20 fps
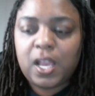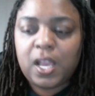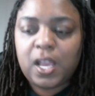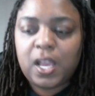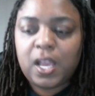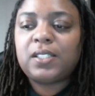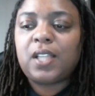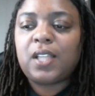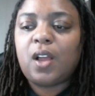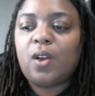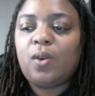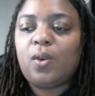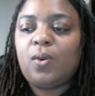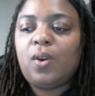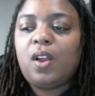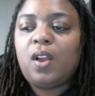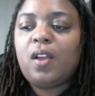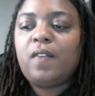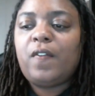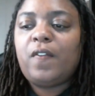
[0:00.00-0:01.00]
So
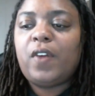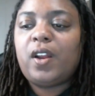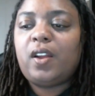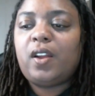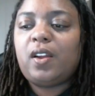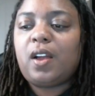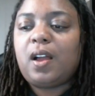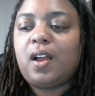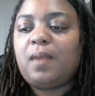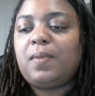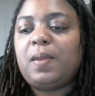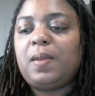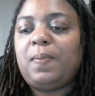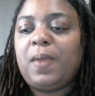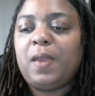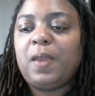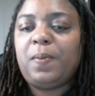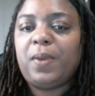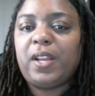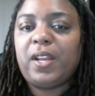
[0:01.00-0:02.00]
for the
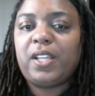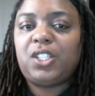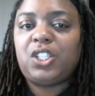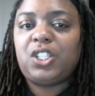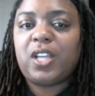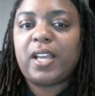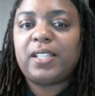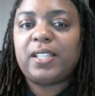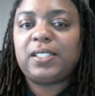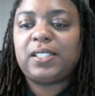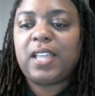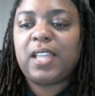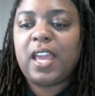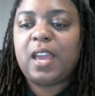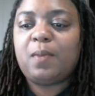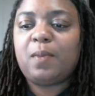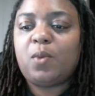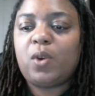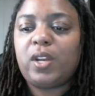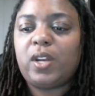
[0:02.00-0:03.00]
people that just
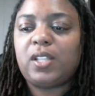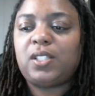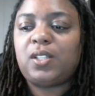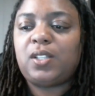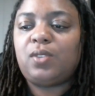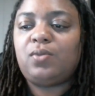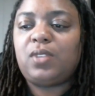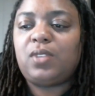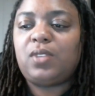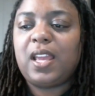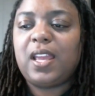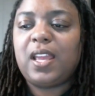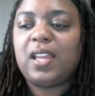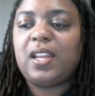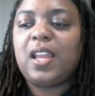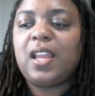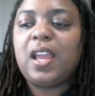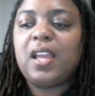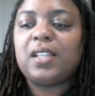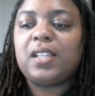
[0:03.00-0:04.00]
came on and tuned in,
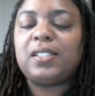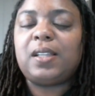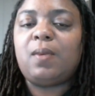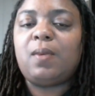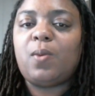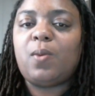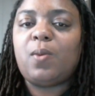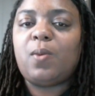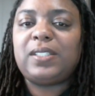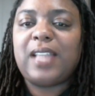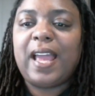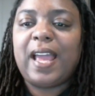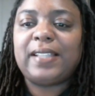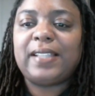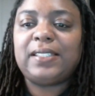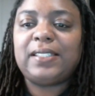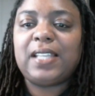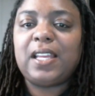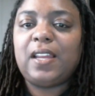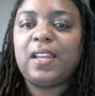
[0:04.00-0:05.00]
someone was
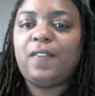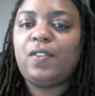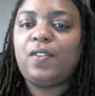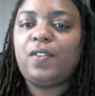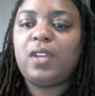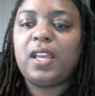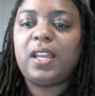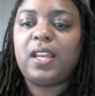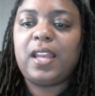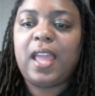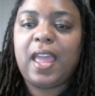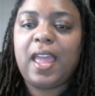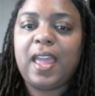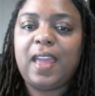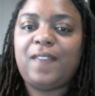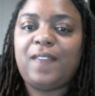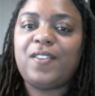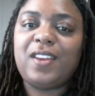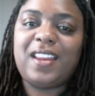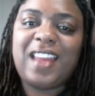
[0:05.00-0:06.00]
asking if you
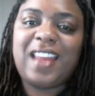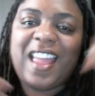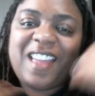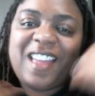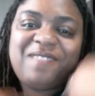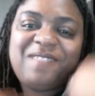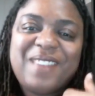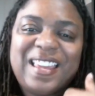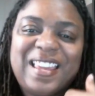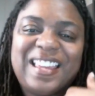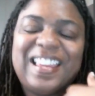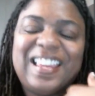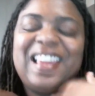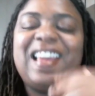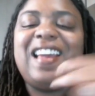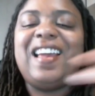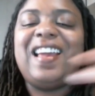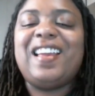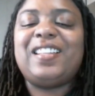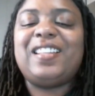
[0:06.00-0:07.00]
didn't have me
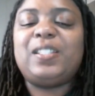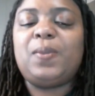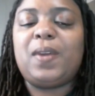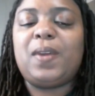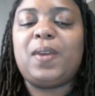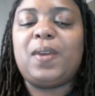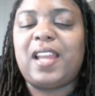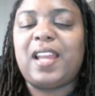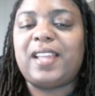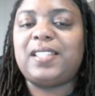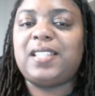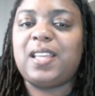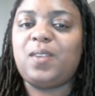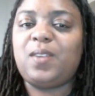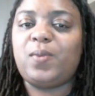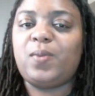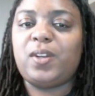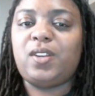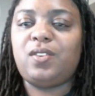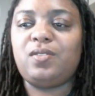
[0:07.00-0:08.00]
in 2019,
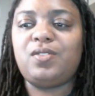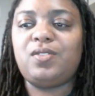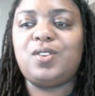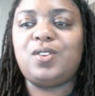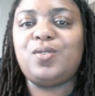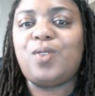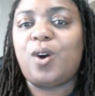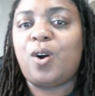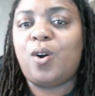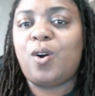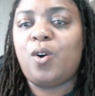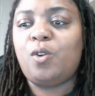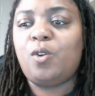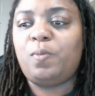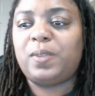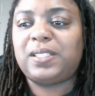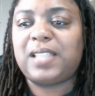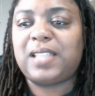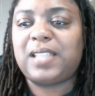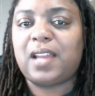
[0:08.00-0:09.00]
what do you do? All hope
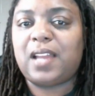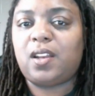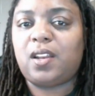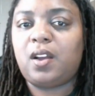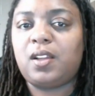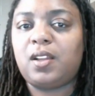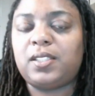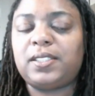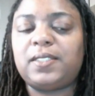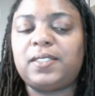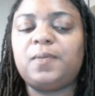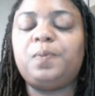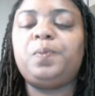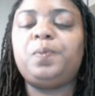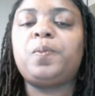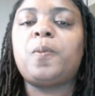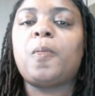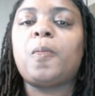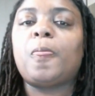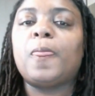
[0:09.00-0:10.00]
is not lost.
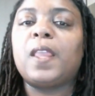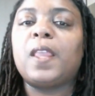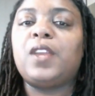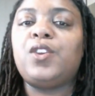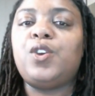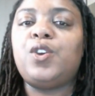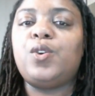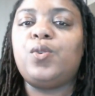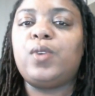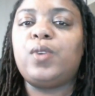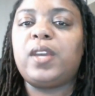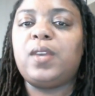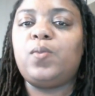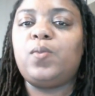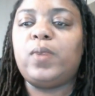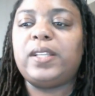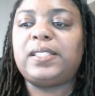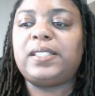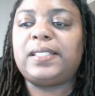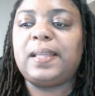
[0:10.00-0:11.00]
You
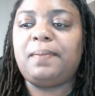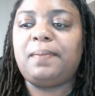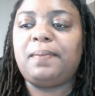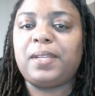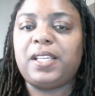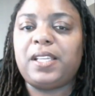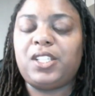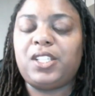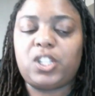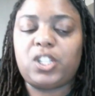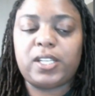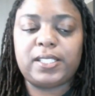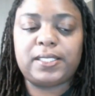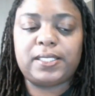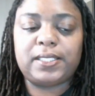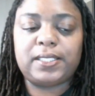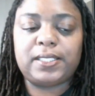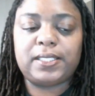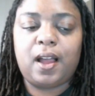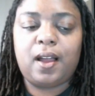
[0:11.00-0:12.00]
would simply just